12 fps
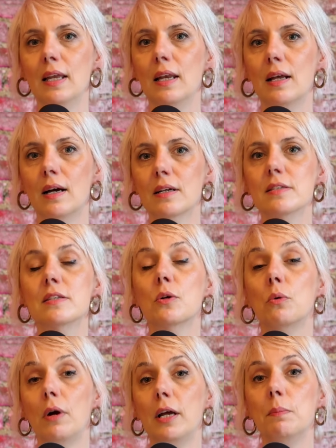Nak is a
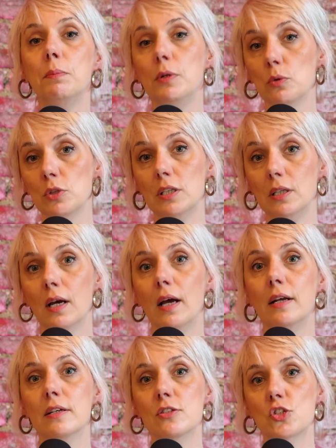great beauty
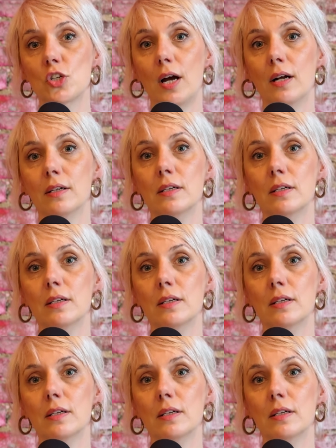and his child